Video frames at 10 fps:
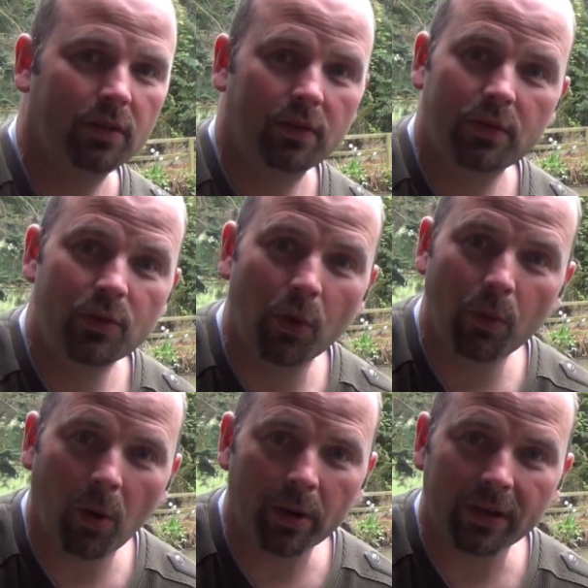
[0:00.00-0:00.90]
There's no
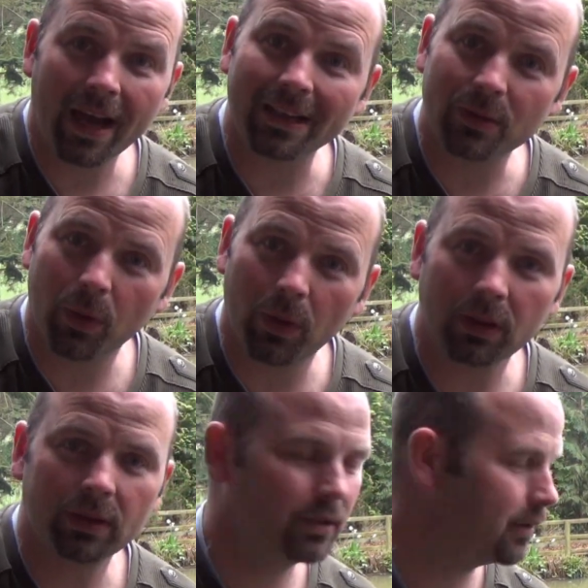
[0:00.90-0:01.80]
water at
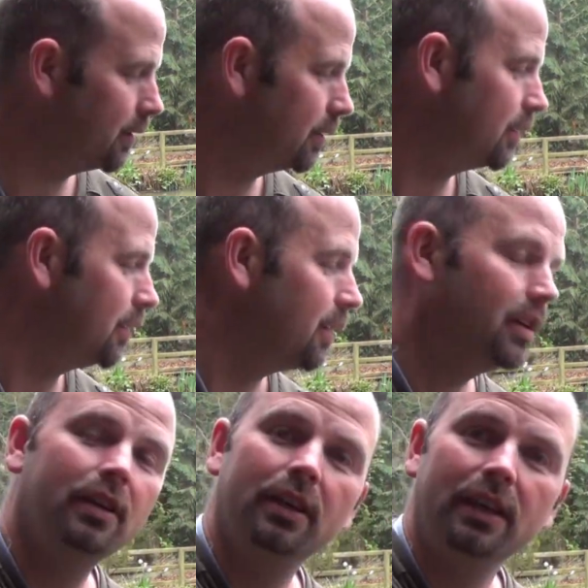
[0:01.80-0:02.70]
all
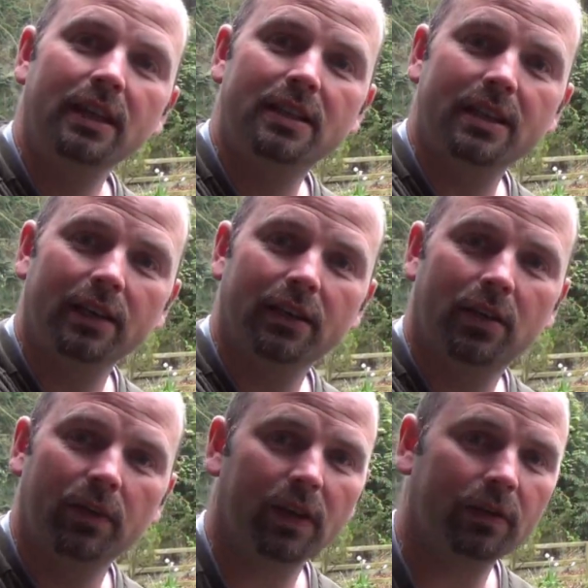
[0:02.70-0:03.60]
inside the
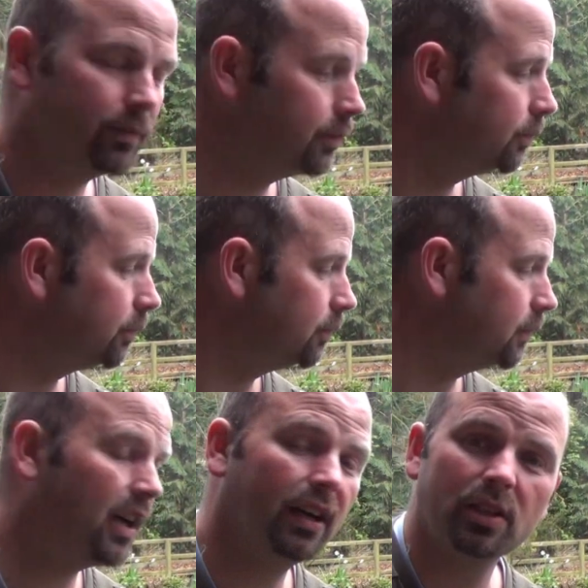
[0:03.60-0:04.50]
cover,
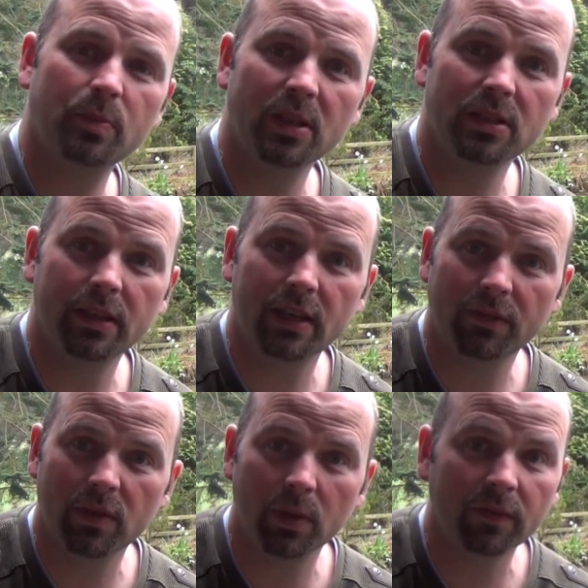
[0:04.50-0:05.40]
and it's been sitting there
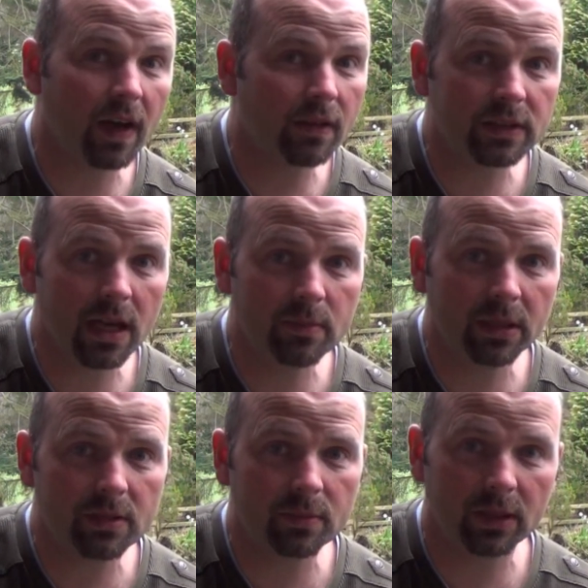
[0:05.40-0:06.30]
for about 5 or 10
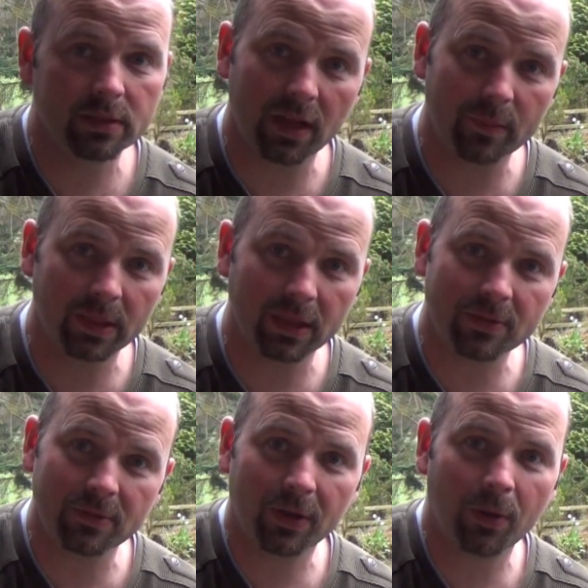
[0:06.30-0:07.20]
minutes whilst I've been
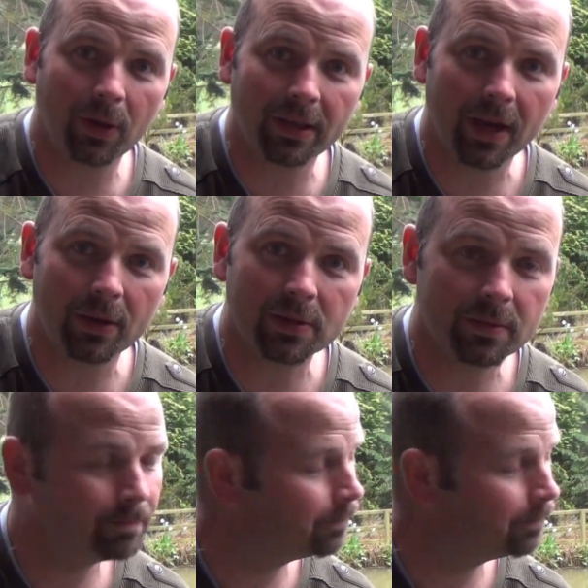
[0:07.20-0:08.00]
answering a call in the house.